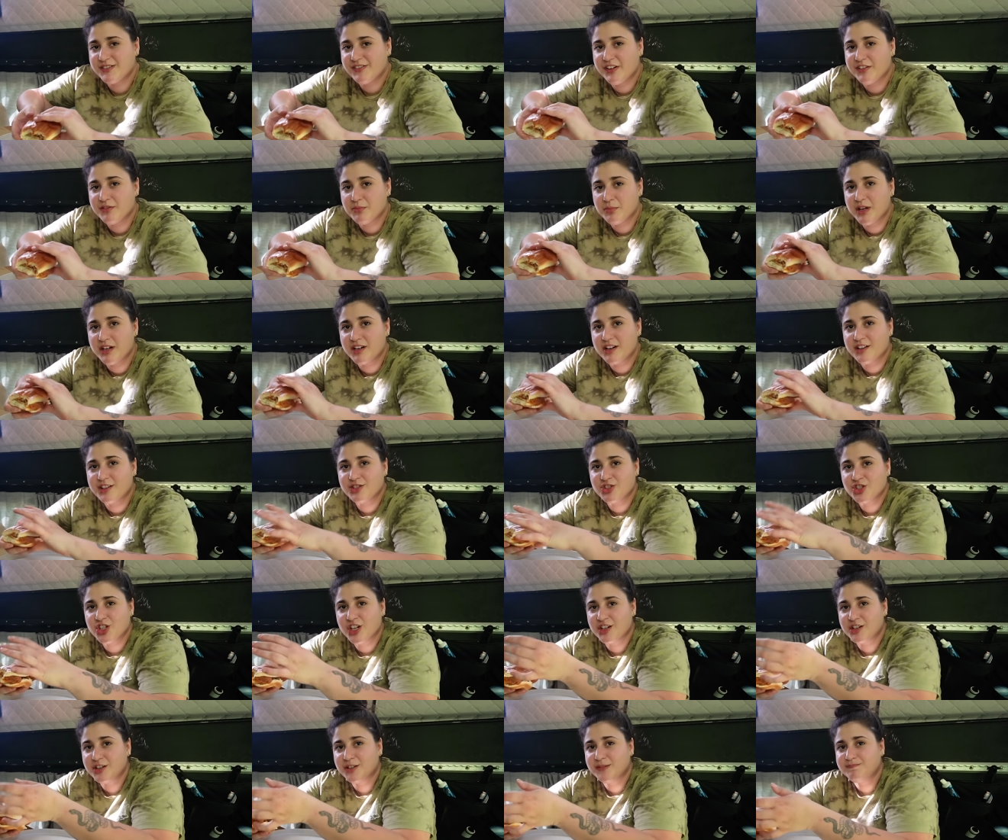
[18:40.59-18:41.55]
I've ever made on the
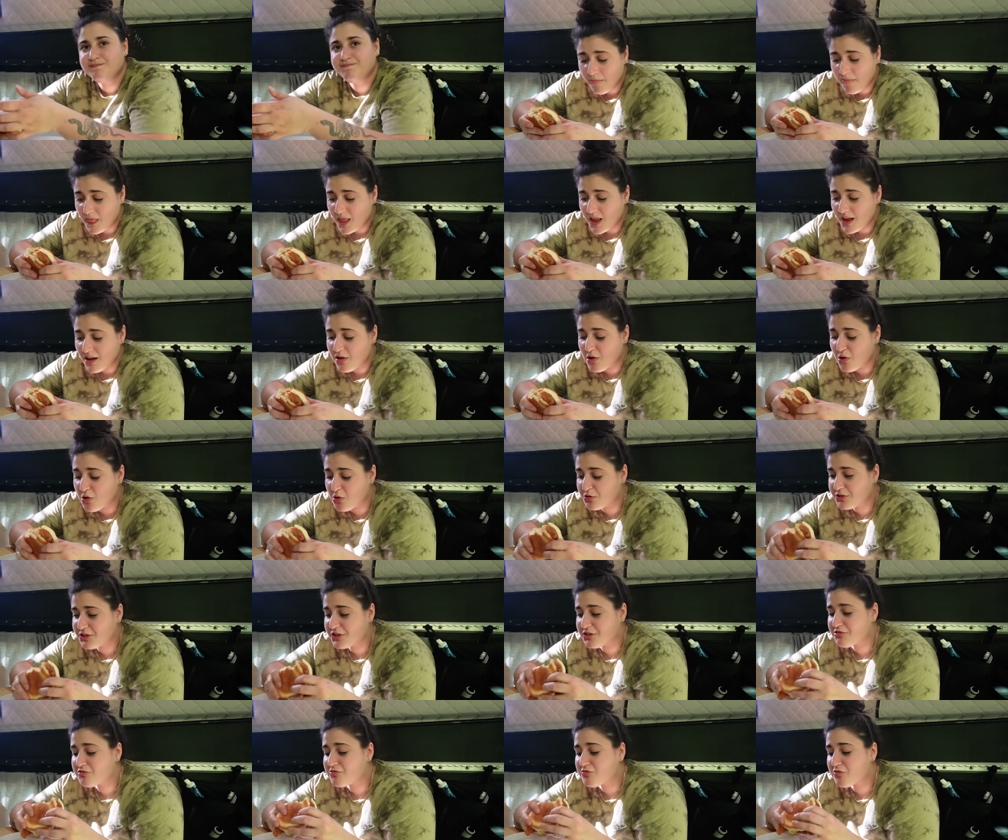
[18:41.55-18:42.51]
channel.
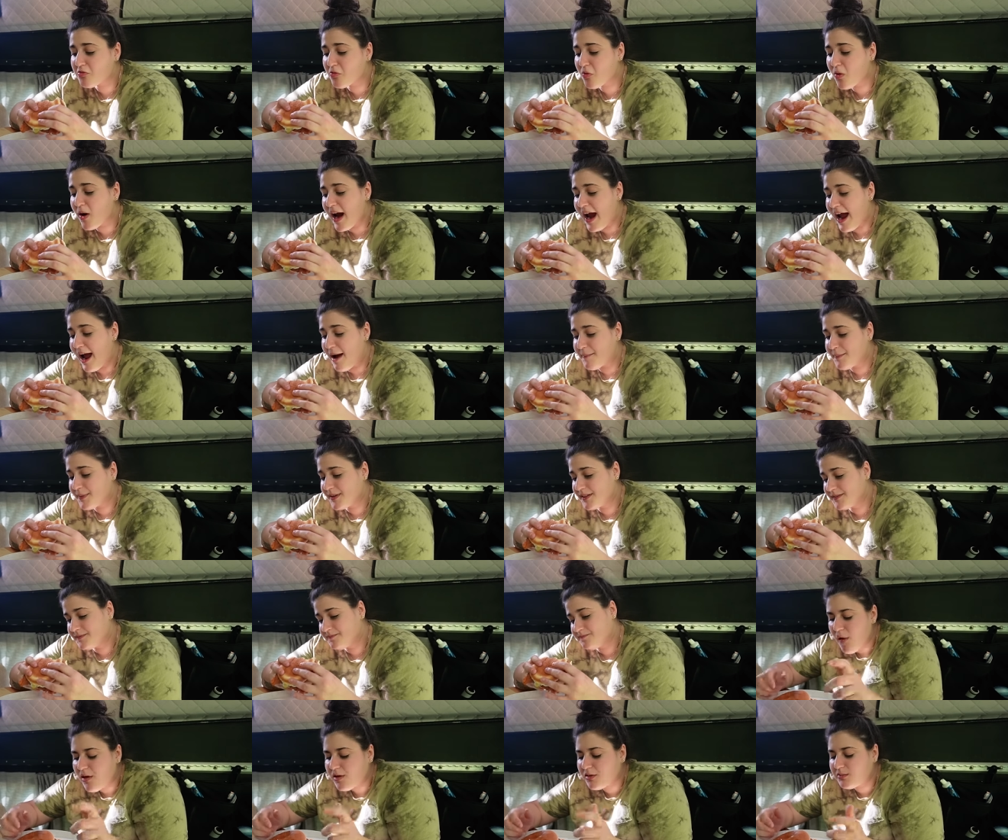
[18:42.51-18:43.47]
Holy crap.
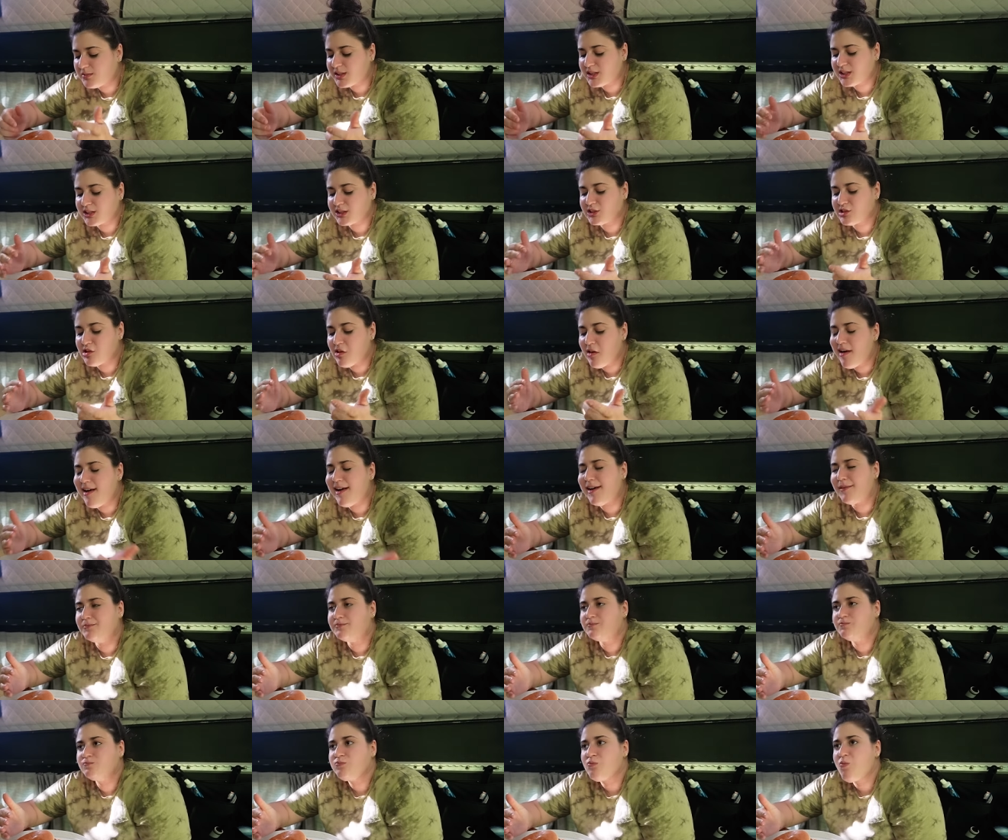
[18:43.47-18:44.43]
Oh my
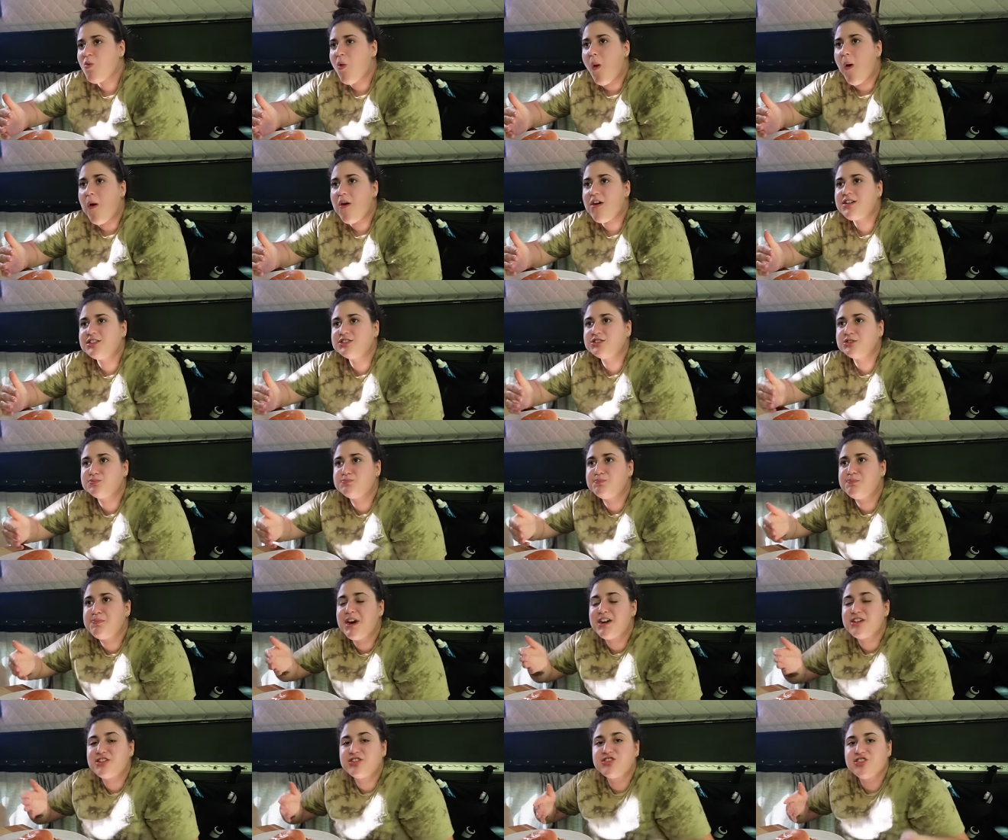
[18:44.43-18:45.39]
god. It's
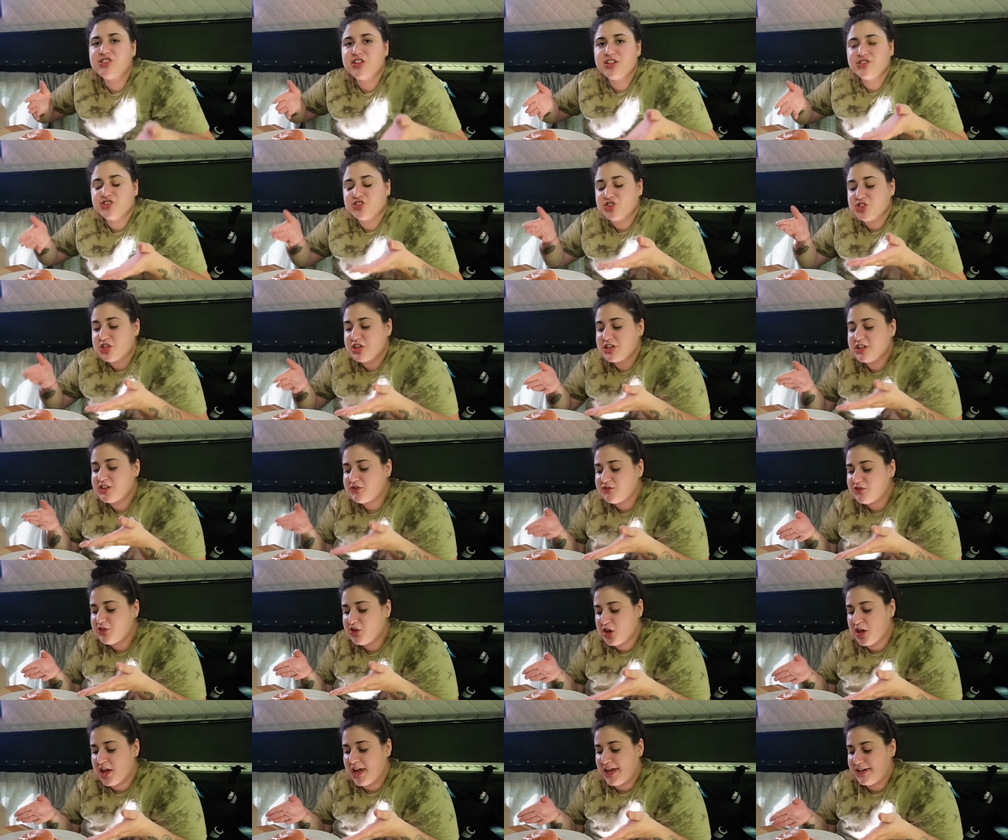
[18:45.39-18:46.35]
better than
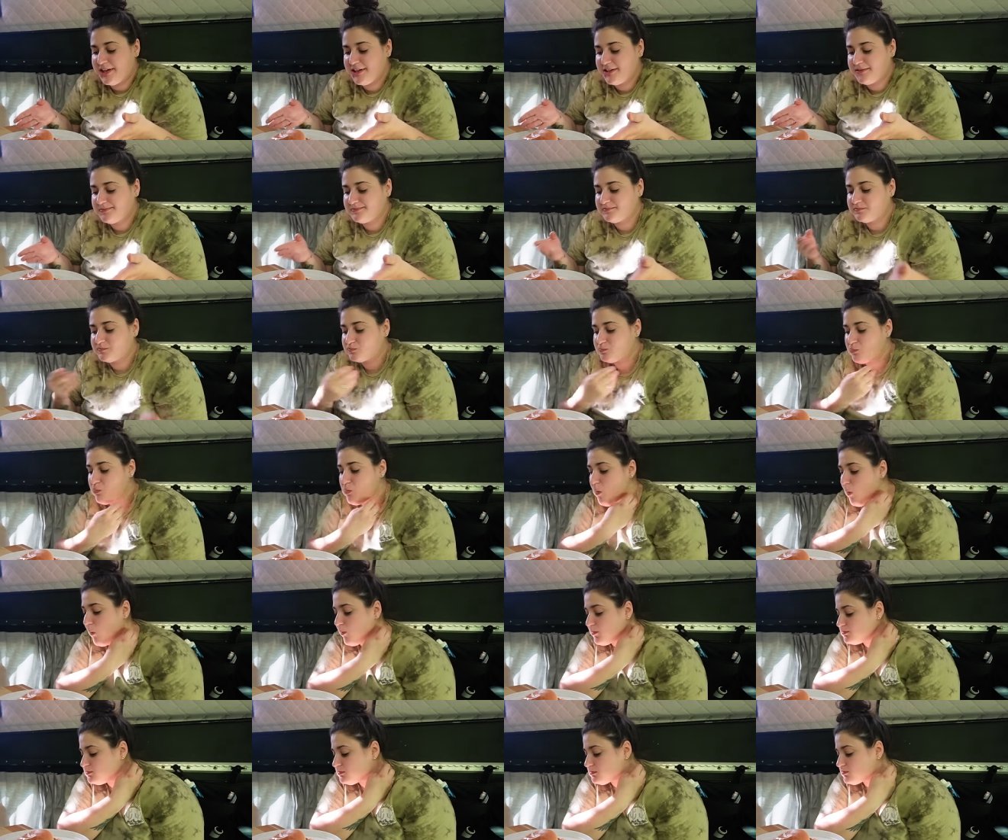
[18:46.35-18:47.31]
Chick-fil-A.
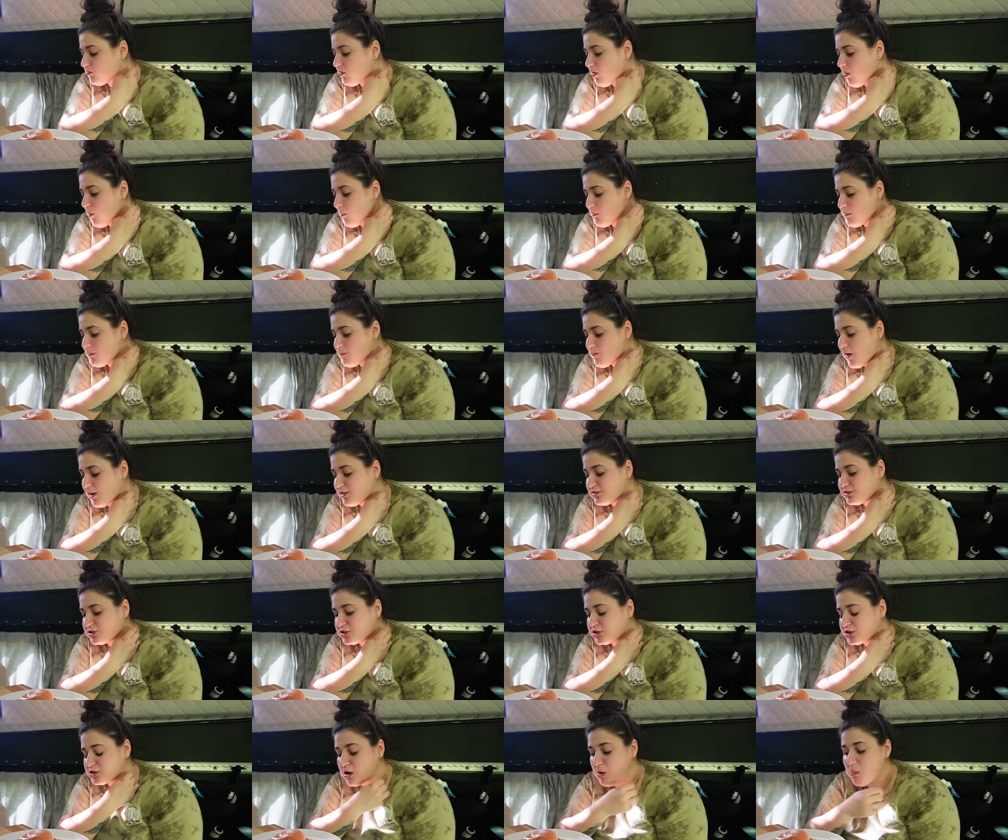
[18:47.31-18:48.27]

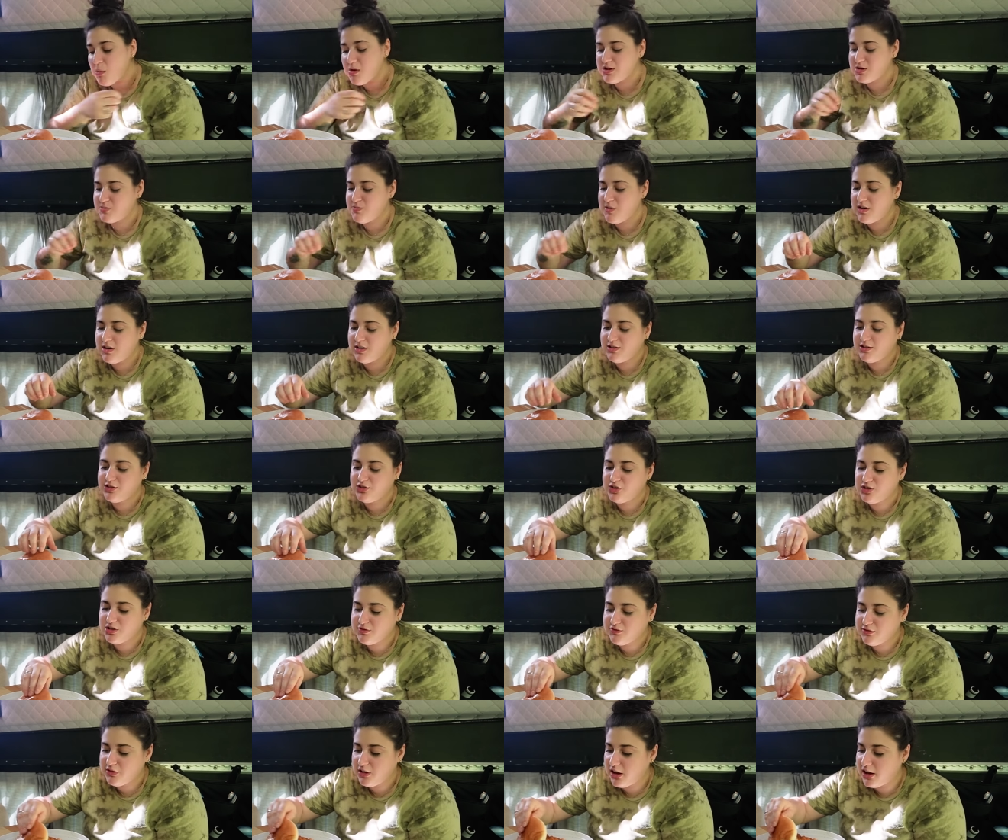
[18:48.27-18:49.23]
It's so much better than
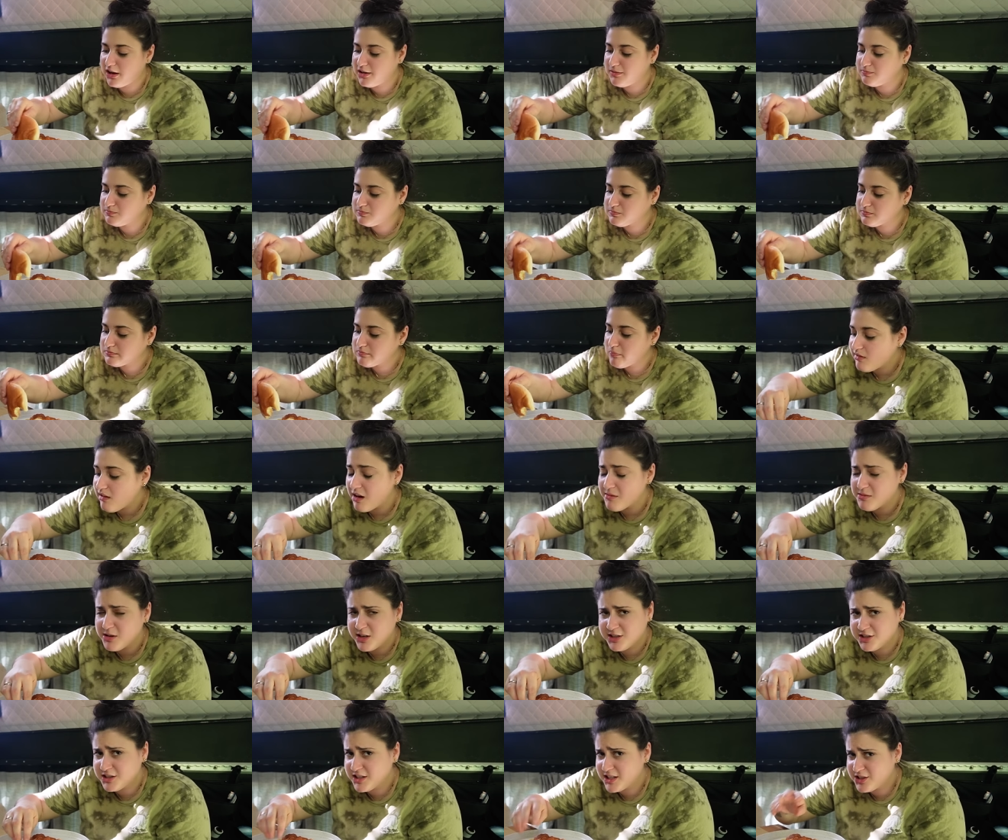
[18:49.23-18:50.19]
Chick-fil-A. I'm
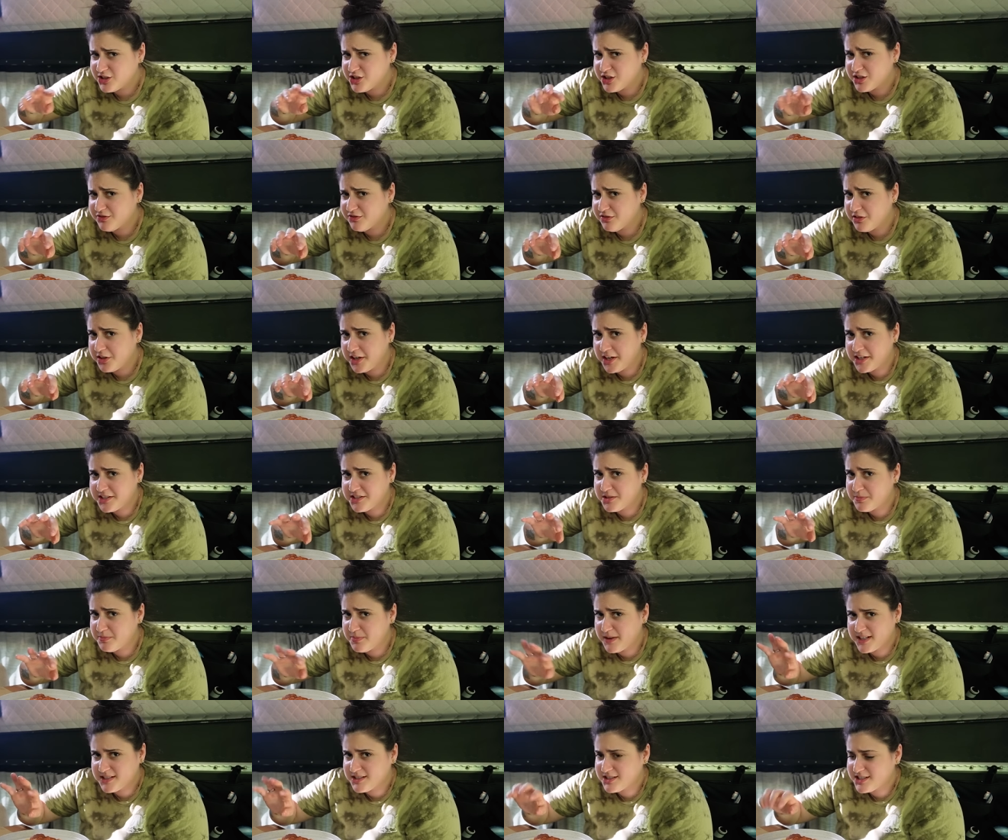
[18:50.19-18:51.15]
not saying Chick-fil-A is the
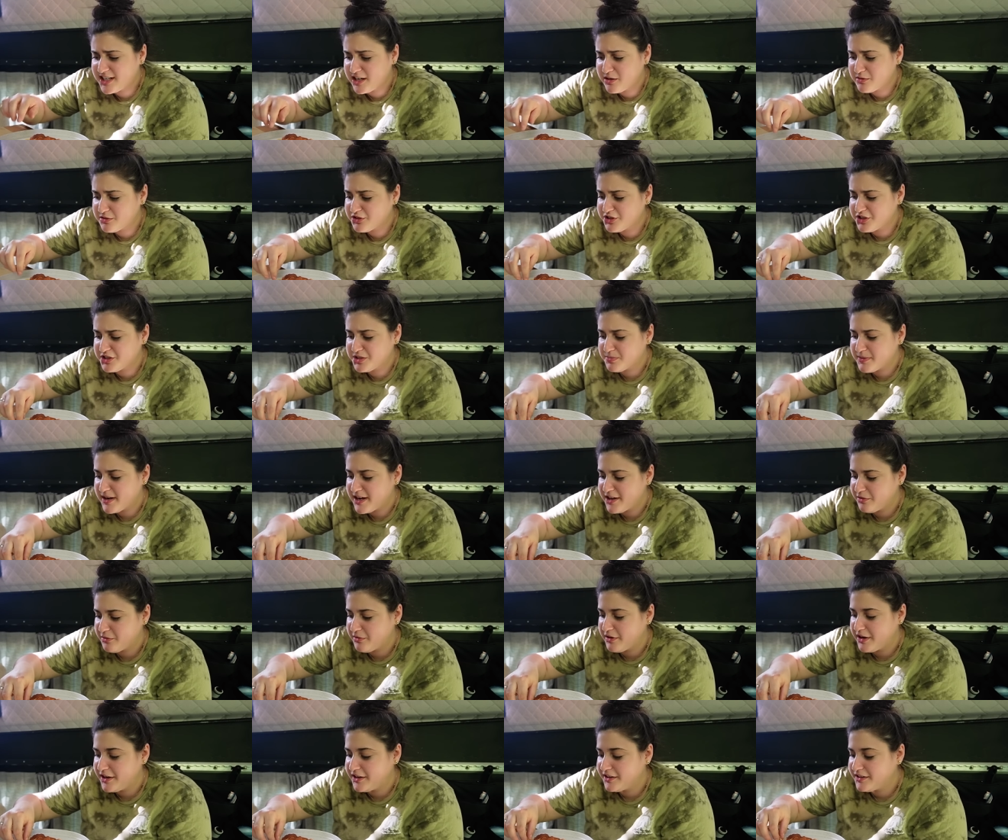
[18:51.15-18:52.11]
best sandwiches, by
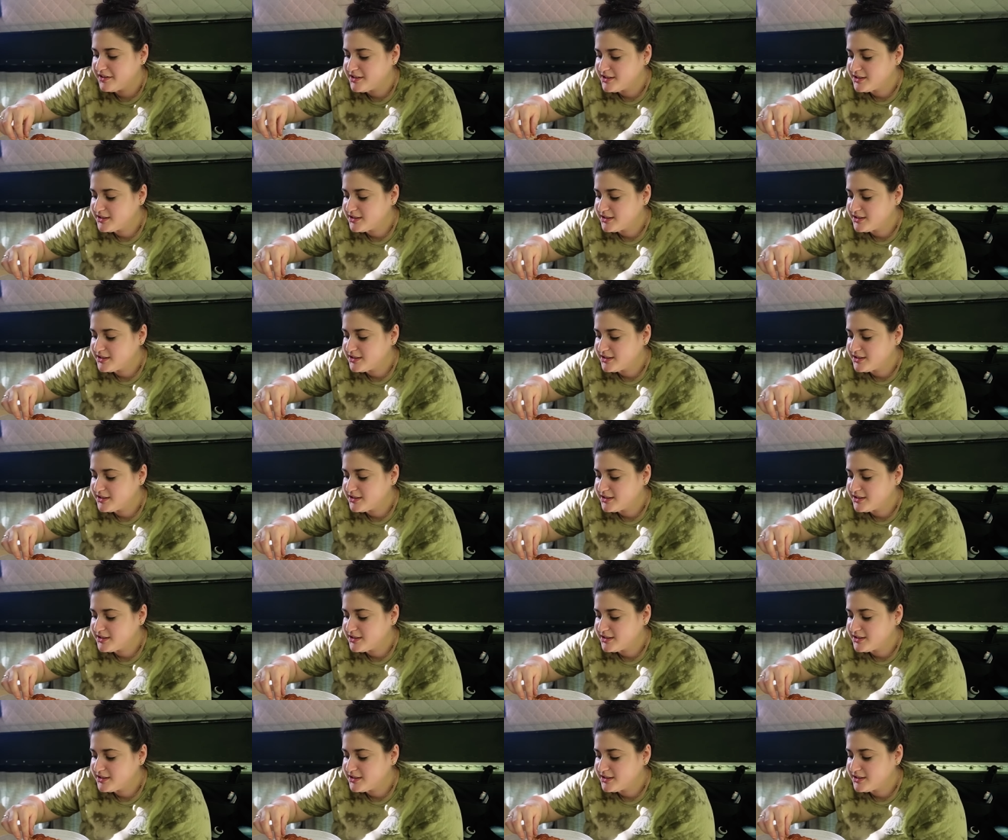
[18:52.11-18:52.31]
the way.